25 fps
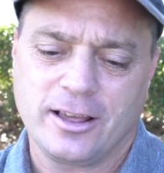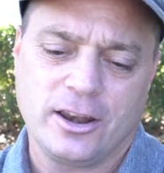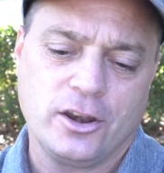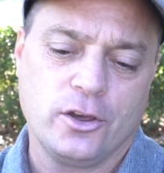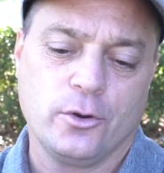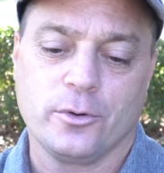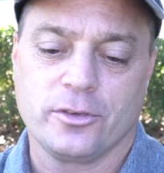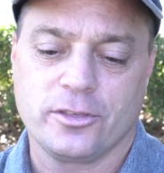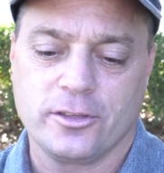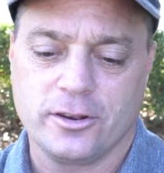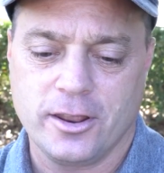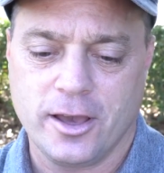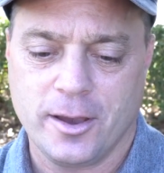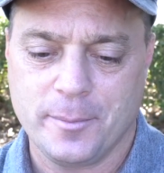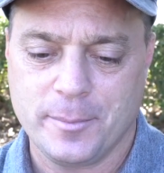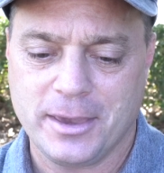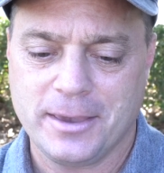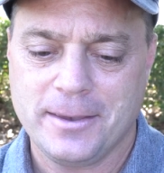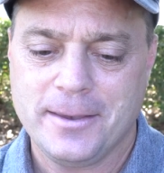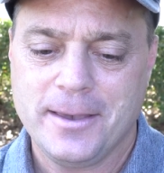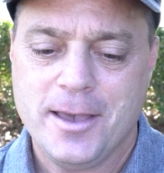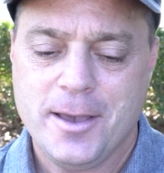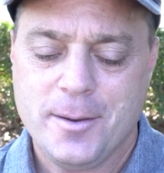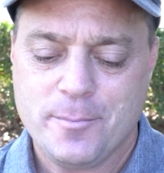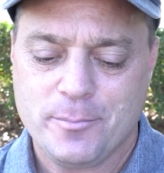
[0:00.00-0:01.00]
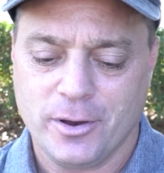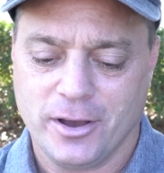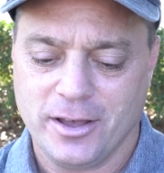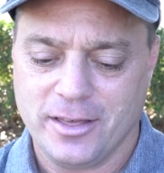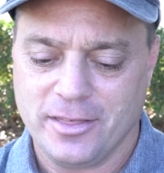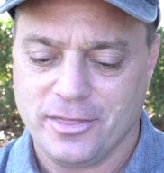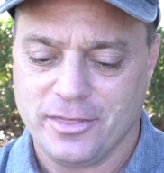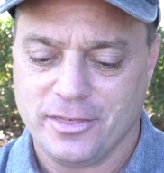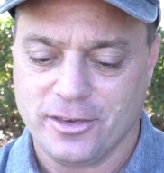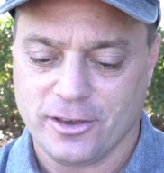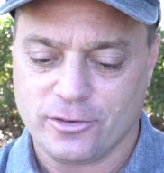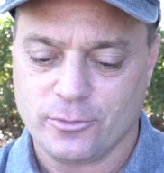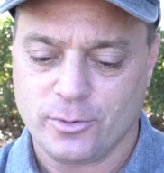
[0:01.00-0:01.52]
I knew it was a dummy.
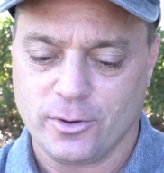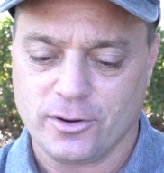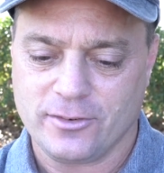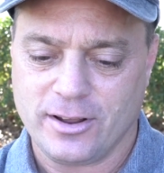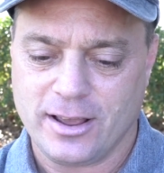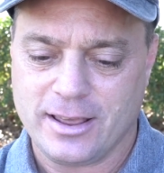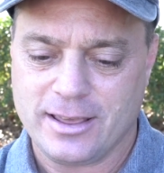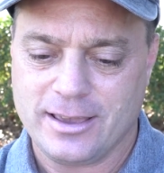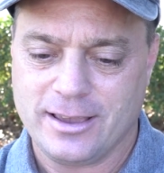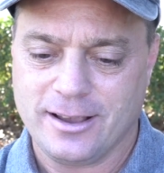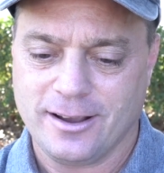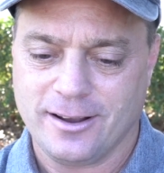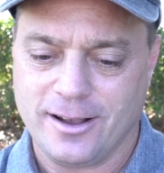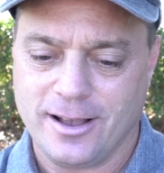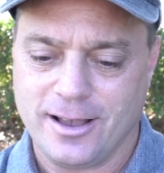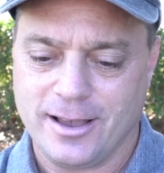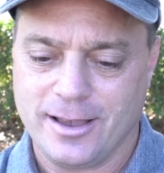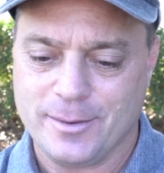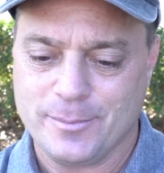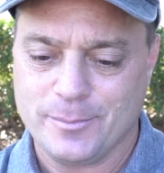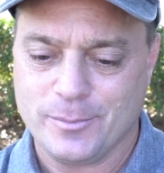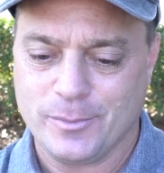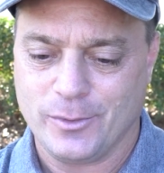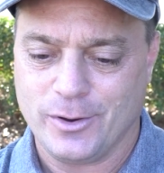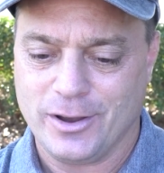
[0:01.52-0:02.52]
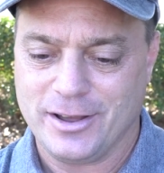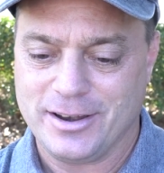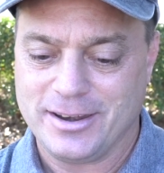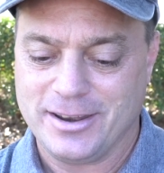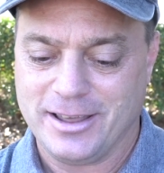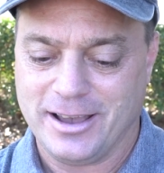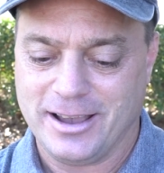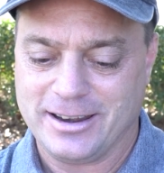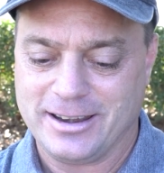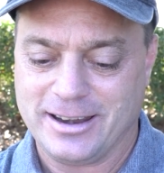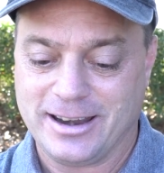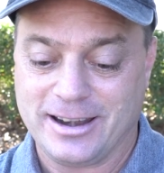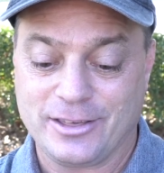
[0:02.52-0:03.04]
But this one right here, I'm,
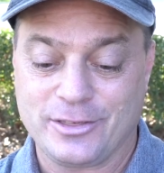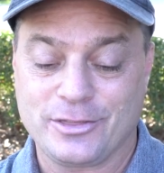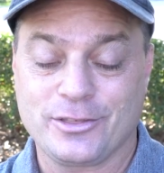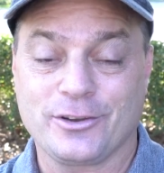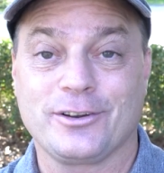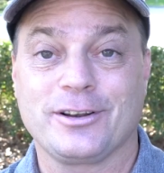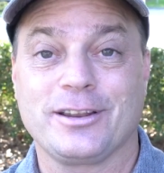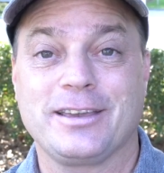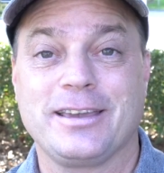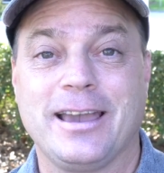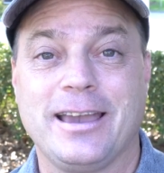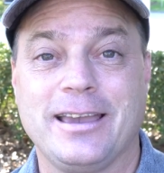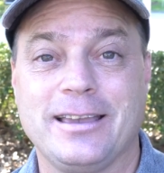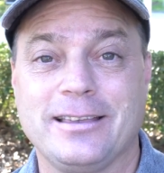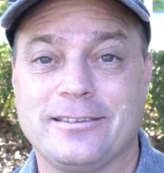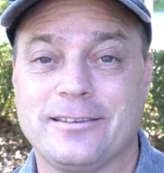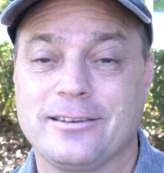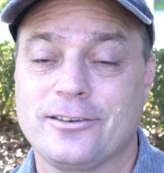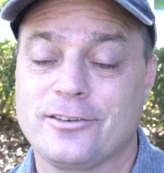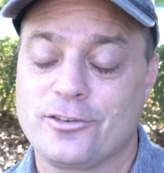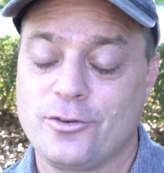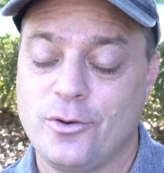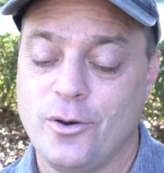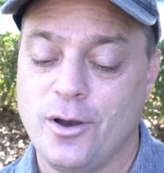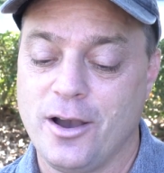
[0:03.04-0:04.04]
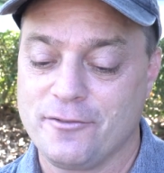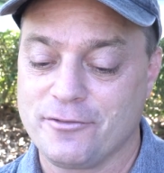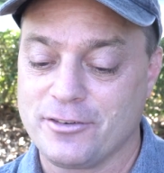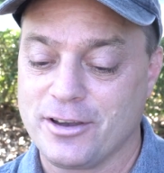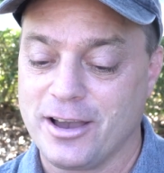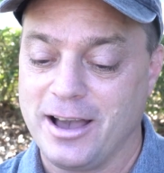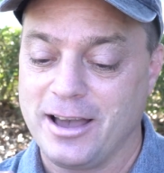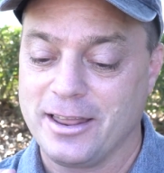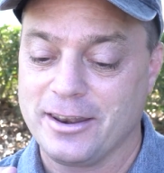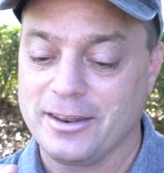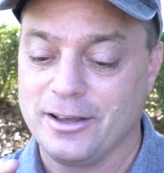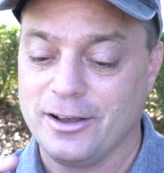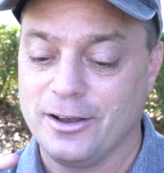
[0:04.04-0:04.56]
9 out of 38? So I've
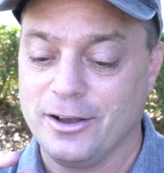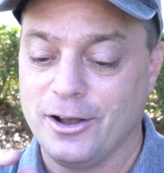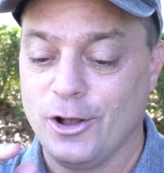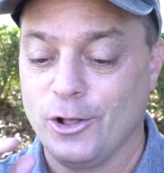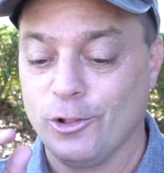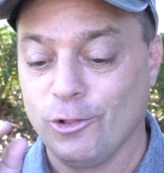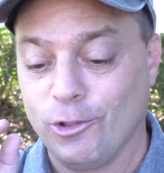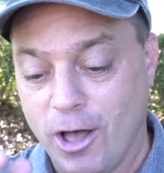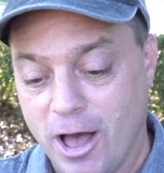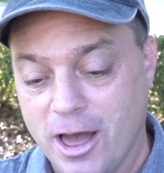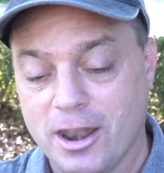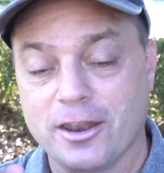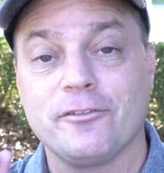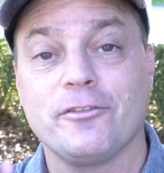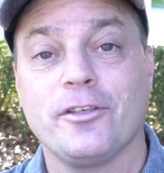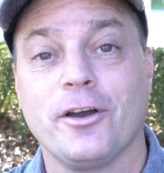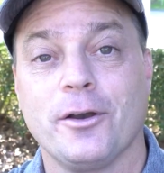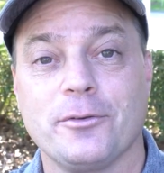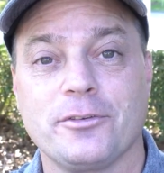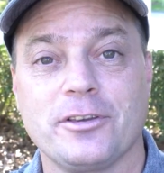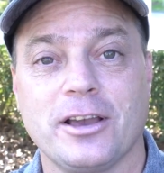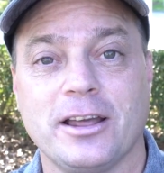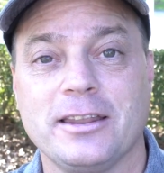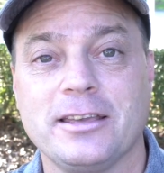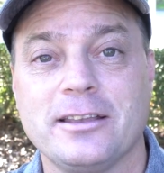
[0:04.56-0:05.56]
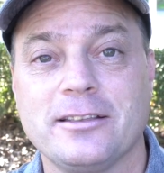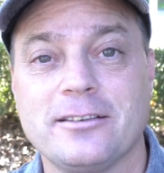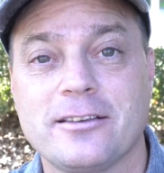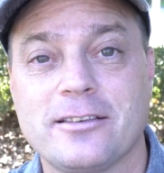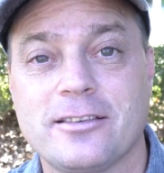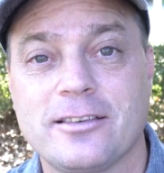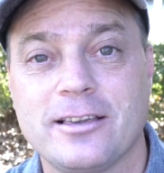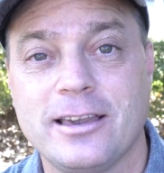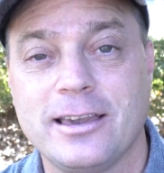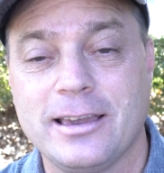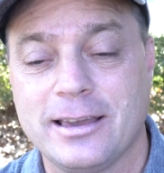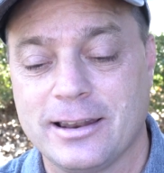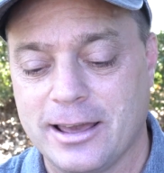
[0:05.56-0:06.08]
got a lot of those I need to
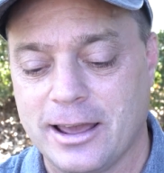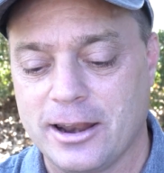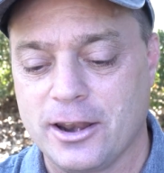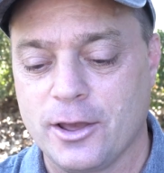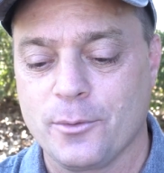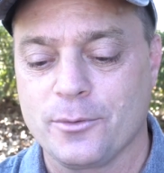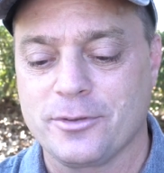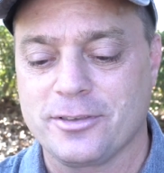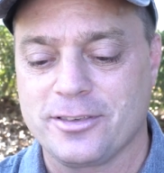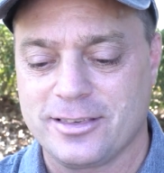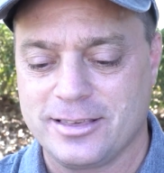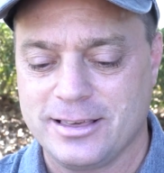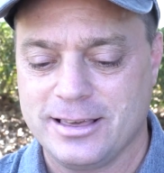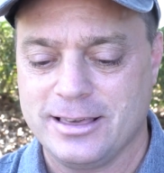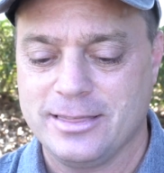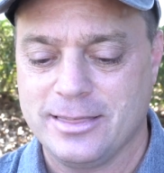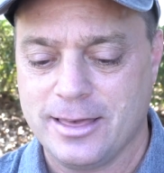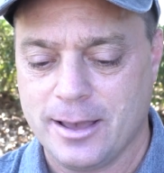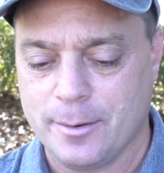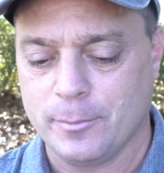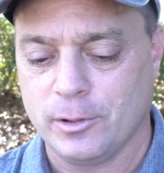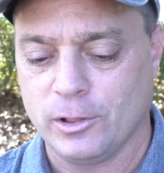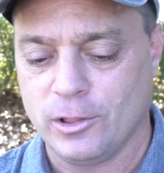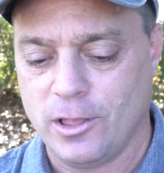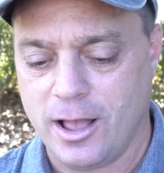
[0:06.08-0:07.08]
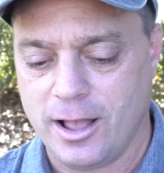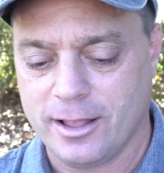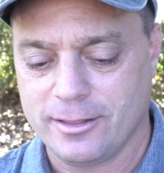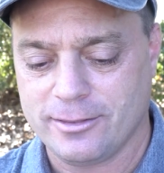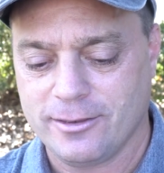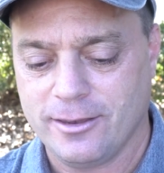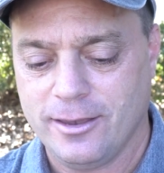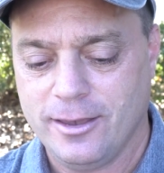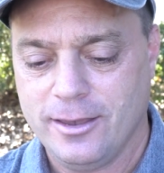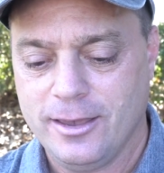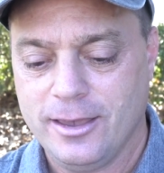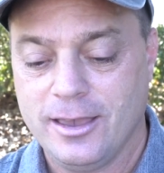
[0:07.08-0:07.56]
see, and I don't see them a lot.